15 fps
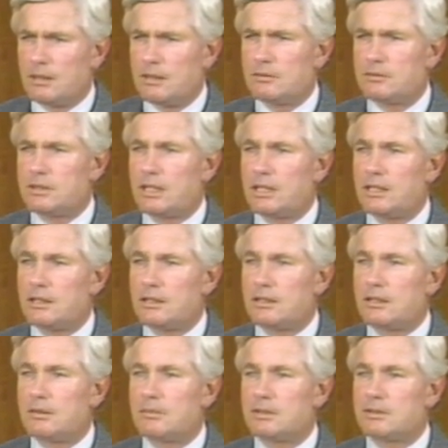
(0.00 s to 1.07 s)
you cited a
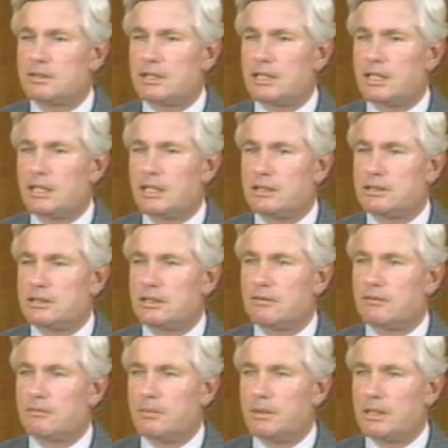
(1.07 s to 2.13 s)
number of scientists that
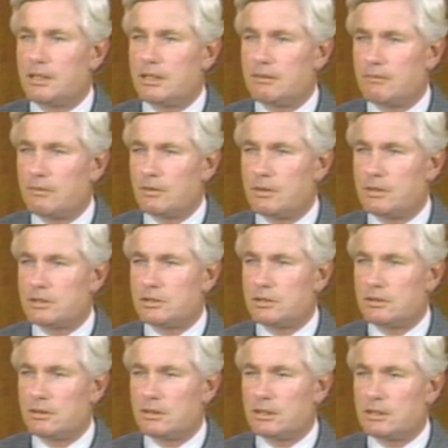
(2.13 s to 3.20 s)
have been
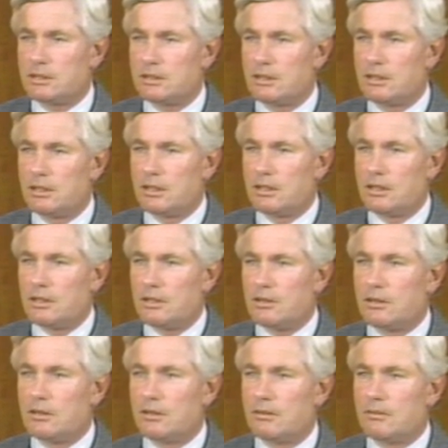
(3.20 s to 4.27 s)
influential in
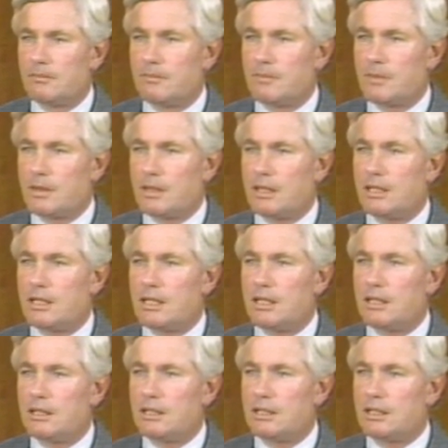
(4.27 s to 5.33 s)
your
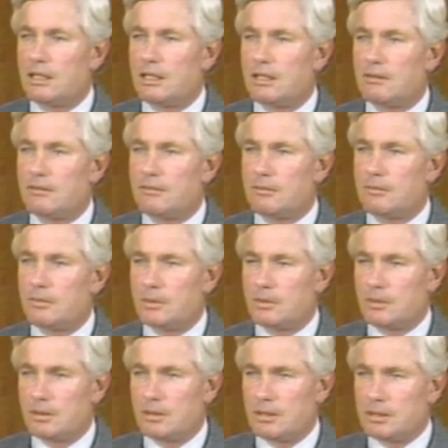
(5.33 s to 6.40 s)
thinking that have
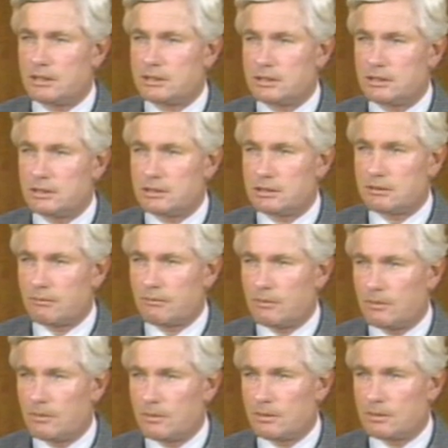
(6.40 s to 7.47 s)
important lessons
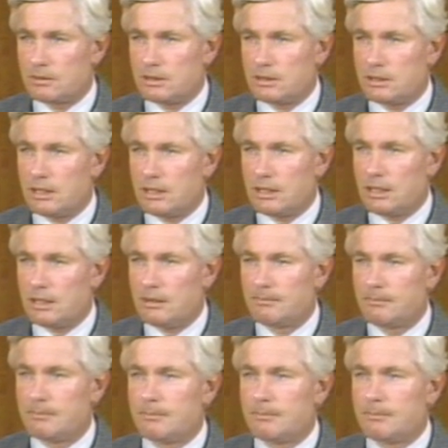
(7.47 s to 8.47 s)
for today